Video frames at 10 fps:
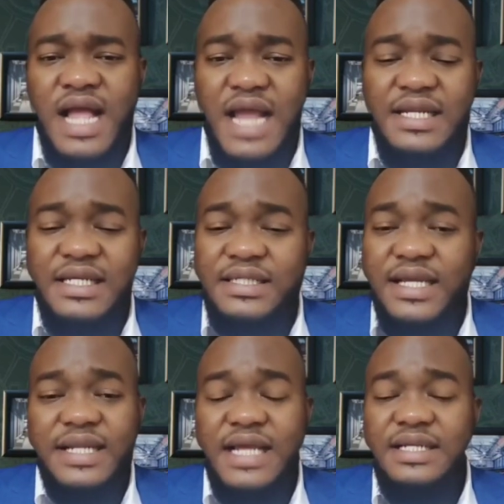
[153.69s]
I didn't
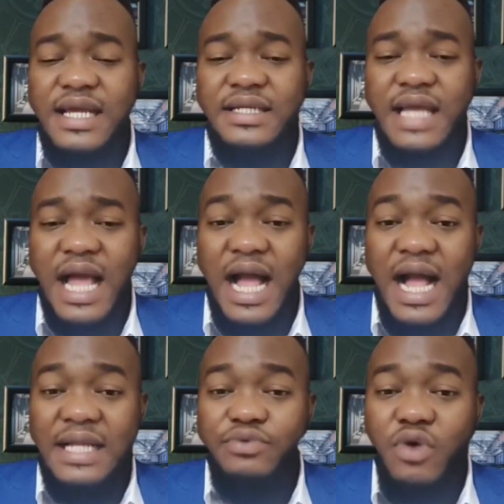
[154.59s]
take that idea,
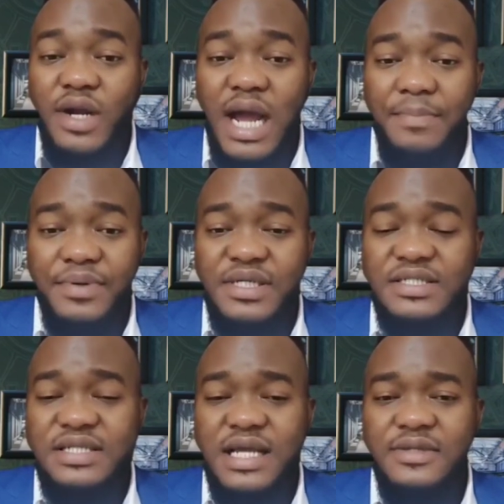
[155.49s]
and what happened
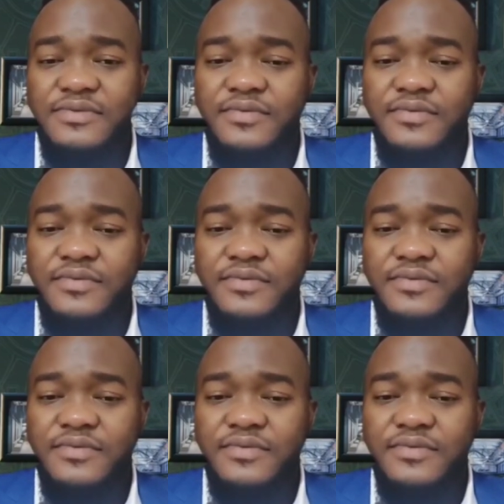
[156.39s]
is that